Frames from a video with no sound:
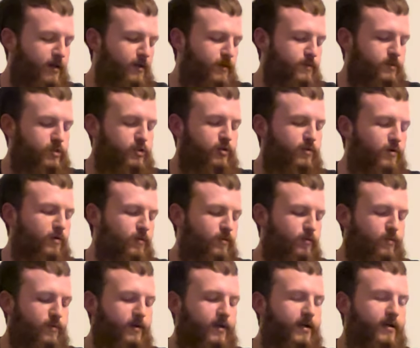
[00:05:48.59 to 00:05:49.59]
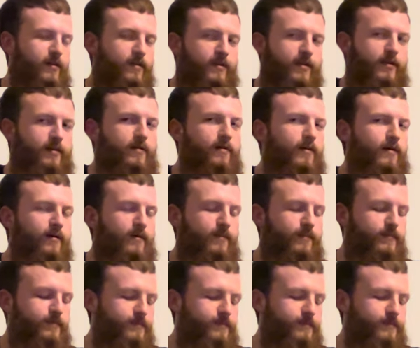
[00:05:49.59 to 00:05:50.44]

But you're gonna reel it up.